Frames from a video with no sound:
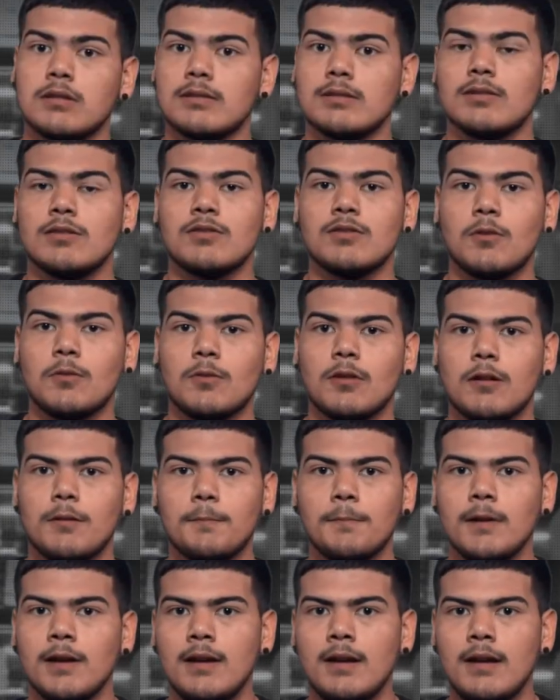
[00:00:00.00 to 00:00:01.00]
just to tone
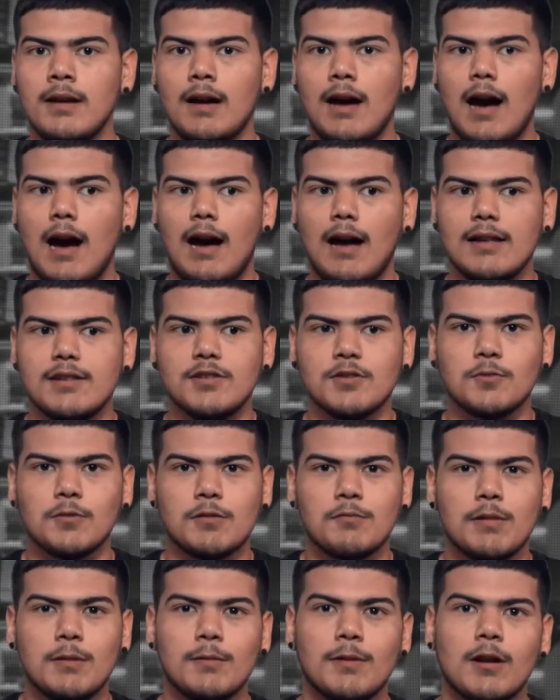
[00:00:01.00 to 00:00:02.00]
up. I just
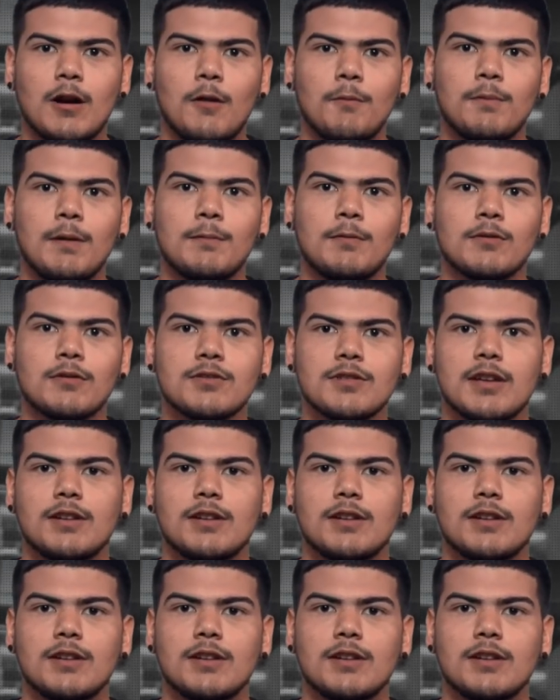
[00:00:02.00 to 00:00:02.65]
want to be able to help people in